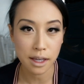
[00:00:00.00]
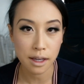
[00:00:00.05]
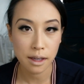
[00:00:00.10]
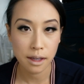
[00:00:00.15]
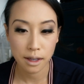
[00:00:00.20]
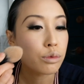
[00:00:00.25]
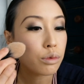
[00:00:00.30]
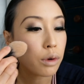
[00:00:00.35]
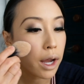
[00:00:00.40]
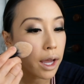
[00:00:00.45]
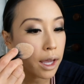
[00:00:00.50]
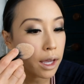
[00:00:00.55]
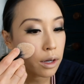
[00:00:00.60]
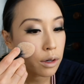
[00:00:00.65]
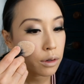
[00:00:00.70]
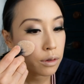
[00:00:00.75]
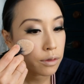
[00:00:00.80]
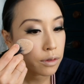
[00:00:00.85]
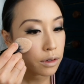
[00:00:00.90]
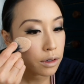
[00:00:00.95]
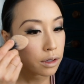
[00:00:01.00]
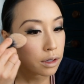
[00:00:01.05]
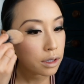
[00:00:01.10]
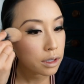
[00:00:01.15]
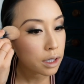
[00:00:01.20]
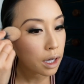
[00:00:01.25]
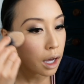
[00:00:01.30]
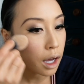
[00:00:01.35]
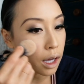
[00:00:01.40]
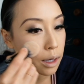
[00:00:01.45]
It's right over the
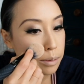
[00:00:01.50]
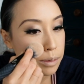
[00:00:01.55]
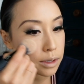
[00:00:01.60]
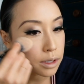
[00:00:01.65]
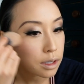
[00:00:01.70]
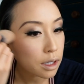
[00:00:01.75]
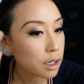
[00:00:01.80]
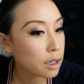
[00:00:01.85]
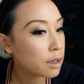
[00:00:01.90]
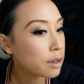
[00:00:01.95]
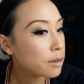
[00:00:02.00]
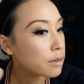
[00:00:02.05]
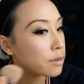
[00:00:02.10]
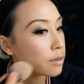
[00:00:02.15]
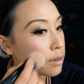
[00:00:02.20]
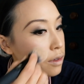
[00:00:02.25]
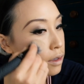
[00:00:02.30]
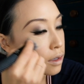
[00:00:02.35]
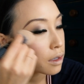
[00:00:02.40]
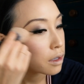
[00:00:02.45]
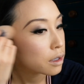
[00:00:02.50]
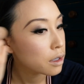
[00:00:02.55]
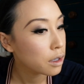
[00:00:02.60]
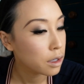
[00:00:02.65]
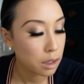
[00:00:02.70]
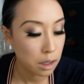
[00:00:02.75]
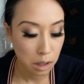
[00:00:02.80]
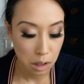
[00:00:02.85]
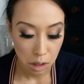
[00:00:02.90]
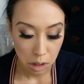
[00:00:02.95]
tops of
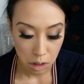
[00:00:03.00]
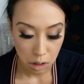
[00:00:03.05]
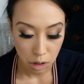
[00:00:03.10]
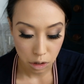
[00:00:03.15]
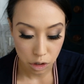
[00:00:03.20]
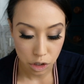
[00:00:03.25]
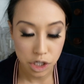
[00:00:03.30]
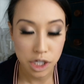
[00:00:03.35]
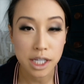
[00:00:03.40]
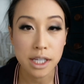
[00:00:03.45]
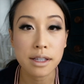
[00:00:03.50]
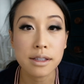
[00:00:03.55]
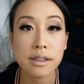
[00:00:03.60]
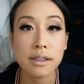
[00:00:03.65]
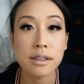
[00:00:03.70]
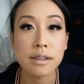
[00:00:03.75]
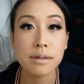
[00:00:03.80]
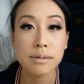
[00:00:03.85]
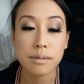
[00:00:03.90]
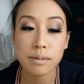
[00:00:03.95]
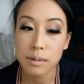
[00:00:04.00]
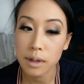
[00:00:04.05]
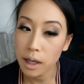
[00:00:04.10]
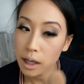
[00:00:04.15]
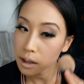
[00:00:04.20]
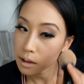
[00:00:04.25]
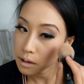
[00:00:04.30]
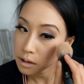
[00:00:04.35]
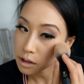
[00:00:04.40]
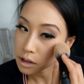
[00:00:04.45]
your cheeks.
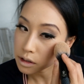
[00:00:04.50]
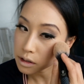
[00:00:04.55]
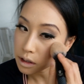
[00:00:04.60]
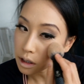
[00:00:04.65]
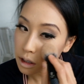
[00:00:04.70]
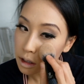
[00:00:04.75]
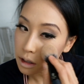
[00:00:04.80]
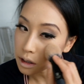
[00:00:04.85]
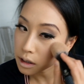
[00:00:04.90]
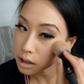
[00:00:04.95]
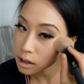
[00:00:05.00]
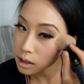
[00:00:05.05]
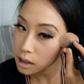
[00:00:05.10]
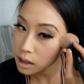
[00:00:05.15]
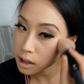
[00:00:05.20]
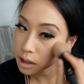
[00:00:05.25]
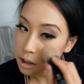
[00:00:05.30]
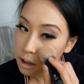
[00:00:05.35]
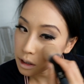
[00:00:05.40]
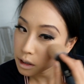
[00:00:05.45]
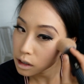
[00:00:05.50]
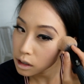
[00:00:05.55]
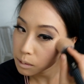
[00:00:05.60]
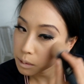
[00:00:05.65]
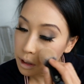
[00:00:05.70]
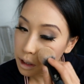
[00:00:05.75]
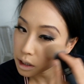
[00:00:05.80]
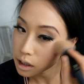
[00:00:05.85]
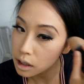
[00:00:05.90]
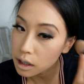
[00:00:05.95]
Okay, just a little
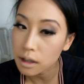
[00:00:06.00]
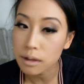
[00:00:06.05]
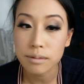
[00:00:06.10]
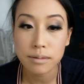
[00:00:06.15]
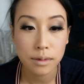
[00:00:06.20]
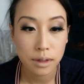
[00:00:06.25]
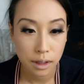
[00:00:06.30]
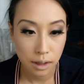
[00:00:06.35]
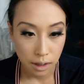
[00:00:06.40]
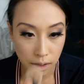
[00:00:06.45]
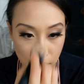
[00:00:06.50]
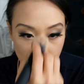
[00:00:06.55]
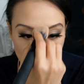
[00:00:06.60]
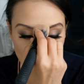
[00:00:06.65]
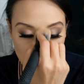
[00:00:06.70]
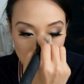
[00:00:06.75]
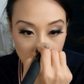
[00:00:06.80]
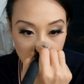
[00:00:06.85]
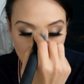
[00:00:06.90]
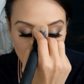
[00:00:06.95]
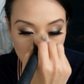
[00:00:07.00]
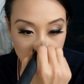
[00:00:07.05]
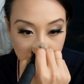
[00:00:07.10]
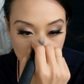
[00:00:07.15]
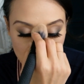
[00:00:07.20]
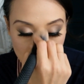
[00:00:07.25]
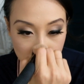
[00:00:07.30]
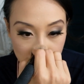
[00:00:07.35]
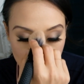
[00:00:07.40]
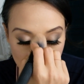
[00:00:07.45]
bit here.
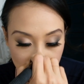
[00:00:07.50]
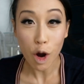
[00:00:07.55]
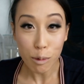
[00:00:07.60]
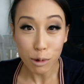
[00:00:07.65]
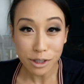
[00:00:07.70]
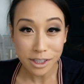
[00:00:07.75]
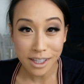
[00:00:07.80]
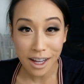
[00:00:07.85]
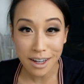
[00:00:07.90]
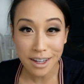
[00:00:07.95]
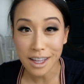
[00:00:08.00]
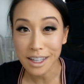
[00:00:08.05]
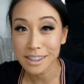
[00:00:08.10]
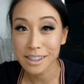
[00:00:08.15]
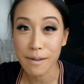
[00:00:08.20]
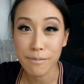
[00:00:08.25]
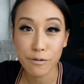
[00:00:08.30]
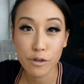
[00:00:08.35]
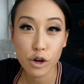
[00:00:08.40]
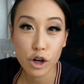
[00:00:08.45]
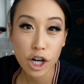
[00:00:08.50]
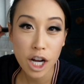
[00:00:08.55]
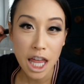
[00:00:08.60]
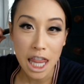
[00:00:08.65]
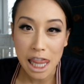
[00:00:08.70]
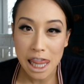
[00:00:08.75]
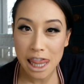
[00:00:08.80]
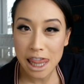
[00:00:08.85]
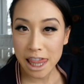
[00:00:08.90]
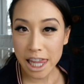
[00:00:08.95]
And you're almost done except for
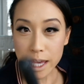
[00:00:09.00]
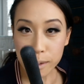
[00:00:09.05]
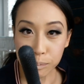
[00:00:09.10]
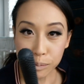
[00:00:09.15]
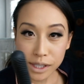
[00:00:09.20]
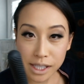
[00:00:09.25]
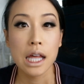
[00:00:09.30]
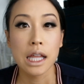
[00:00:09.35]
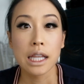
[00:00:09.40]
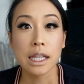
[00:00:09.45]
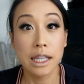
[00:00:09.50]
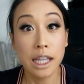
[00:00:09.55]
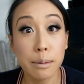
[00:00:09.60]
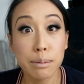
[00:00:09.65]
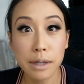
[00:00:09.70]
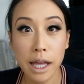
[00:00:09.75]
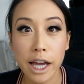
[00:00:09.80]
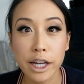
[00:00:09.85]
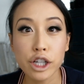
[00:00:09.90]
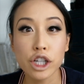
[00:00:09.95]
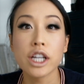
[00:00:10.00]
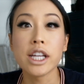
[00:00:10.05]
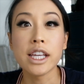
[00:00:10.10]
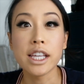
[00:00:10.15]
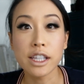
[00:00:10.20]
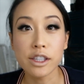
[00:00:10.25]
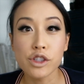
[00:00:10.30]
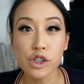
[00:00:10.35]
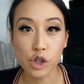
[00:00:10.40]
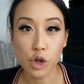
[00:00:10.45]
lips. Lip liner
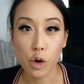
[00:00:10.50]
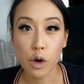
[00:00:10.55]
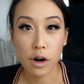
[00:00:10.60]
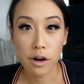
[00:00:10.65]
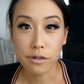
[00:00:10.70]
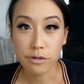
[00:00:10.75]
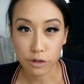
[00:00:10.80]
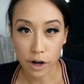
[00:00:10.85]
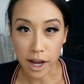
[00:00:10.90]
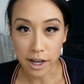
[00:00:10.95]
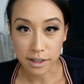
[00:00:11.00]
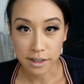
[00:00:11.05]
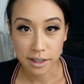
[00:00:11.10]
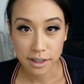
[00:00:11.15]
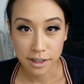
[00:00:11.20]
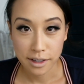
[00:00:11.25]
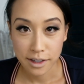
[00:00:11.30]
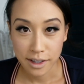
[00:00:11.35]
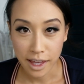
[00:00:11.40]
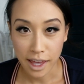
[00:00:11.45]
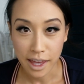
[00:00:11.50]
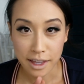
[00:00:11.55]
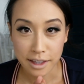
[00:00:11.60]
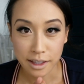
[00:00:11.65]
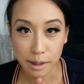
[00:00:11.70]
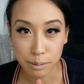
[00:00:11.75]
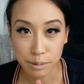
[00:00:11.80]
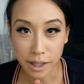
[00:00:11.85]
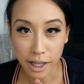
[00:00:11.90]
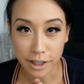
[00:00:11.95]
is your friend. Okay,
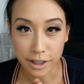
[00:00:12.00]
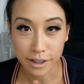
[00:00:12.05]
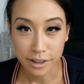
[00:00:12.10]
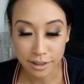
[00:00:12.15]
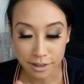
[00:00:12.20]
lip liner.